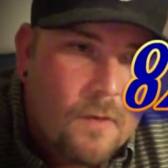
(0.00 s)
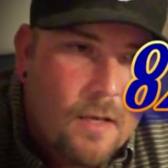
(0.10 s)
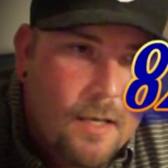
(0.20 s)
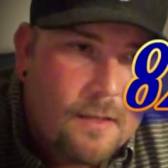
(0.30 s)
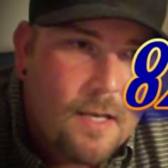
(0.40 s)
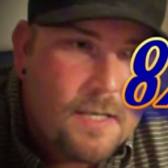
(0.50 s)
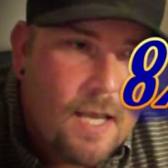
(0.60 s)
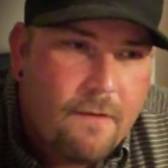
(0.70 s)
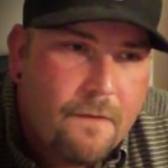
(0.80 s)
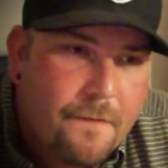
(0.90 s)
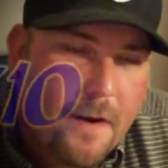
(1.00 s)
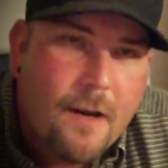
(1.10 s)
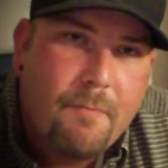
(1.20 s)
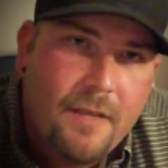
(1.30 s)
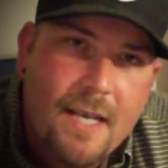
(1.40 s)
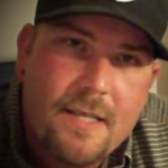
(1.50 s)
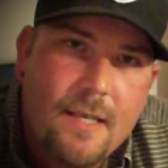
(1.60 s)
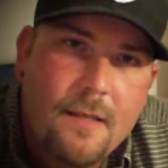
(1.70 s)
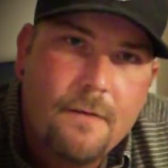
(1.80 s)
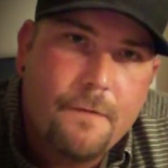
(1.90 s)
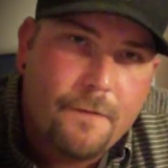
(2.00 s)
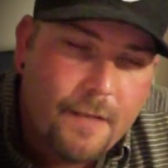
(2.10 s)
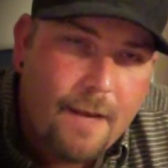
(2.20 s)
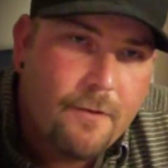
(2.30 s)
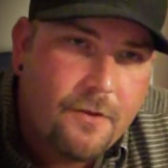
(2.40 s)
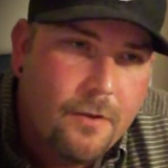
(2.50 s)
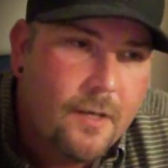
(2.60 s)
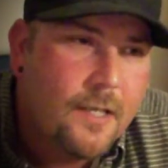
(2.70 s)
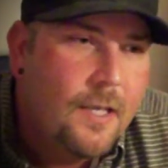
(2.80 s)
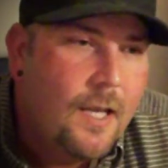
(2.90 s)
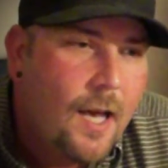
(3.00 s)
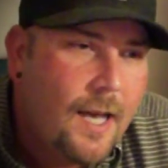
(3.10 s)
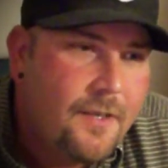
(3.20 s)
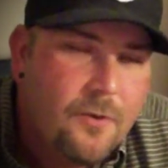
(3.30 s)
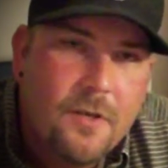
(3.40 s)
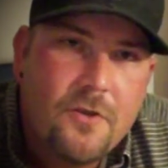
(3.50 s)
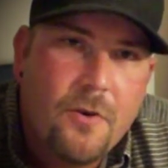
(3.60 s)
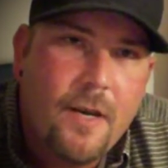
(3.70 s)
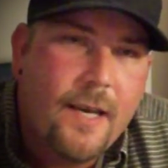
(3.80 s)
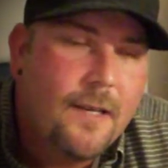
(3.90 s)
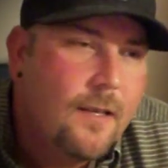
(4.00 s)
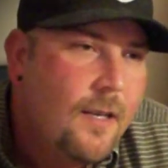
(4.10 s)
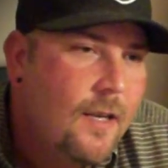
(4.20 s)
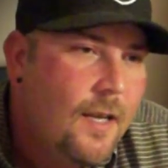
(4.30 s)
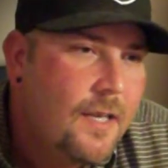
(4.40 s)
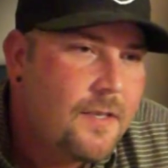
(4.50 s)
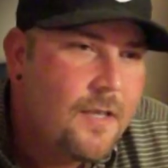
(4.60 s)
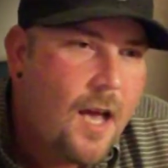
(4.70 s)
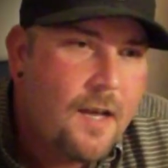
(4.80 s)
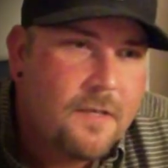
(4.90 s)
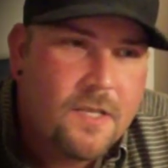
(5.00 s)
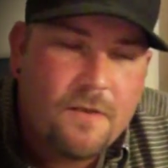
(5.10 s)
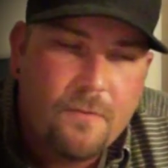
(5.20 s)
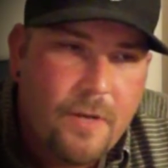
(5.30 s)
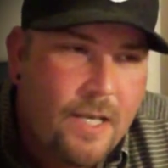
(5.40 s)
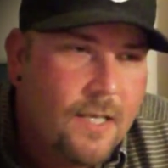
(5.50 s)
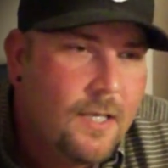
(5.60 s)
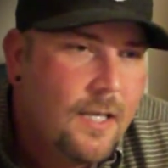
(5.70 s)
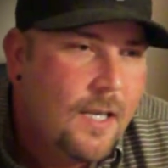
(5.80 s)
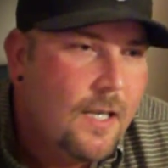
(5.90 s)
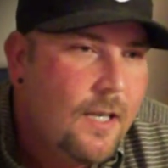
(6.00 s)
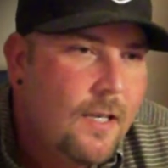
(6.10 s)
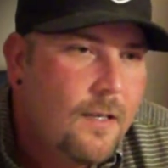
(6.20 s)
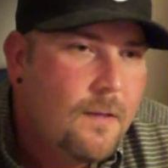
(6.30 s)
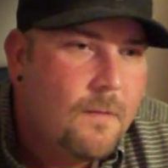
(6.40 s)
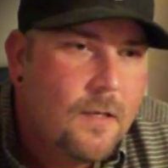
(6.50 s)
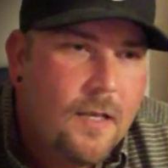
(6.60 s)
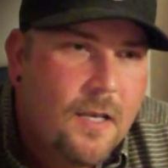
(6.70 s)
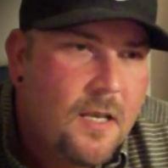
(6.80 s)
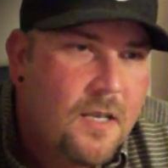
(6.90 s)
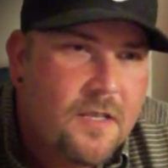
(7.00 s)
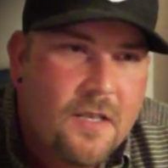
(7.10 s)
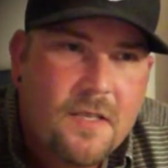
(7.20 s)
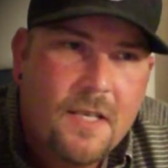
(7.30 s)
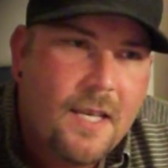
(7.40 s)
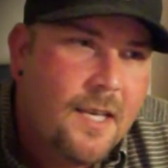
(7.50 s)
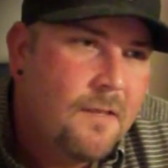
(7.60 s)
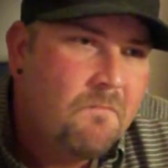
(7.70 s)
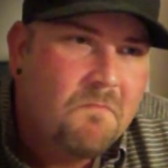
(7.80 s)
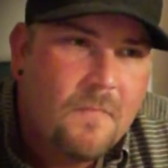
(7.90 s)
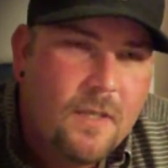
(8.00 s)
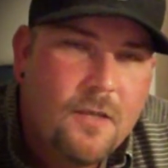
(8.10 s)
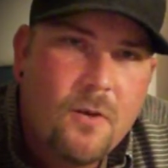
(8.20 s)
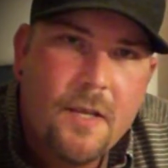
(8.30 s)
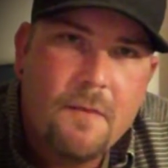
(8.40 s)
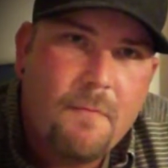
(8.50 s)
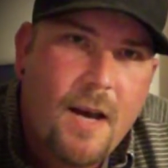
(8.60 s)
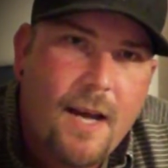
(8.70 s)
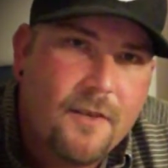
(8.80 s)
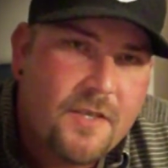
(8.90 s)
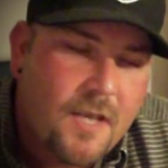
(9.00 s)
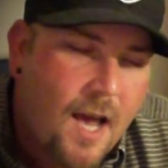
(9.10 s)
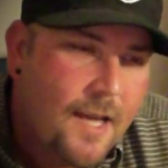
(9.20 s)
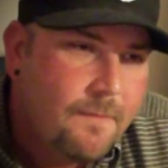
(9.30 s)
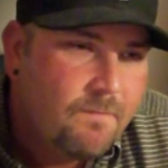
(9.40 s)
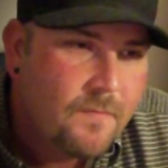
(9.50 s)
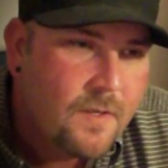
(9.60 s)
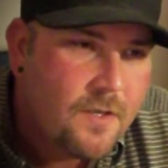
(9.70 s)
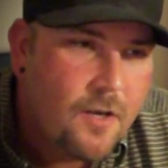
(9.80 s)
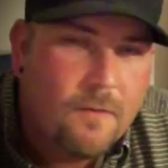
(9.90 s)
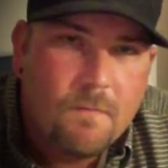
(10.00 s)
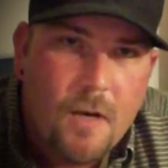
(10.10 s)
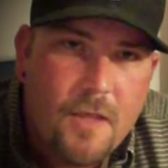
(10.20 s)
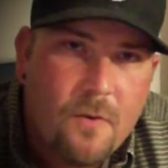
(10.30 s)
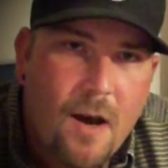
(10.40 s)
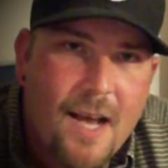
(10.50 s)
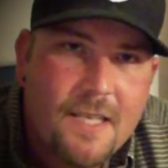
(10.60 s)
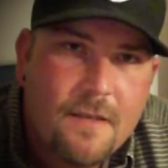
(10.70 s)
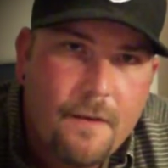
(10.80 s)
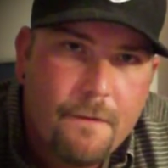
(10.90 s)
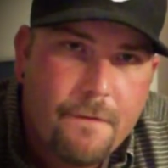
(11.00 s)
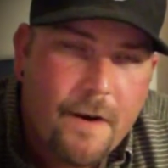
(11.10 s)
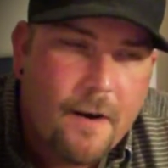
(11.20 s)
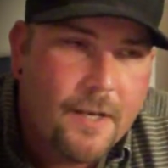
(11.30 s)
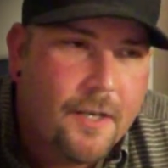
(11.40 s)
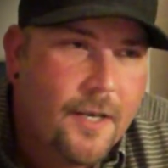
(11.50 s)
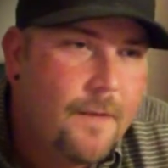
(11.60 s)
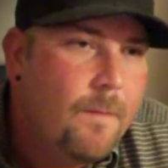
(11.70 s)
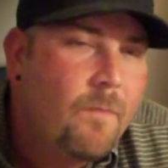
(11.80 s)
it does have a very pleasant flavor to it. I do enjoy it. It's not sweet. It's just, again, a little on the mild side. So otherwise, very good.